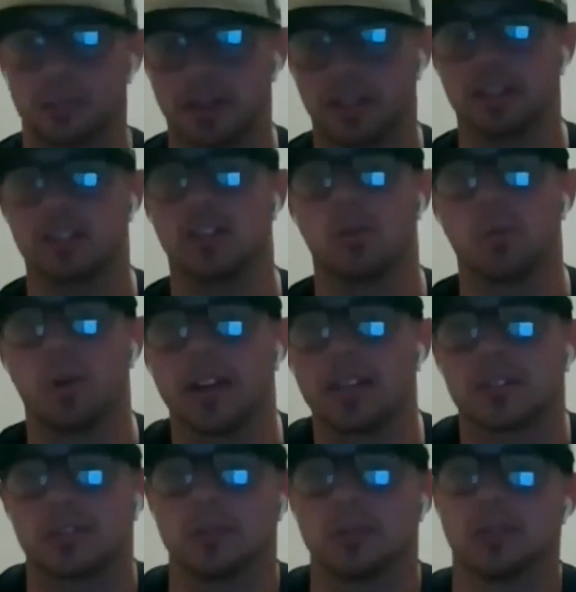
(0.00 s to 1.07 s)
committing to the right
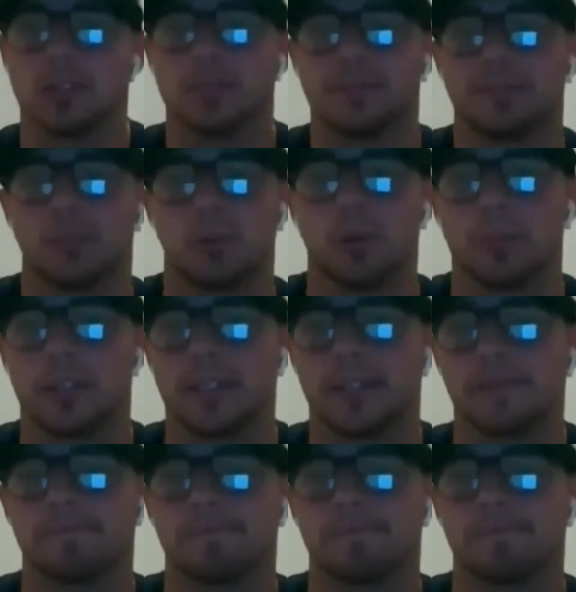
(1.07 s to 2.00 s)
school for me.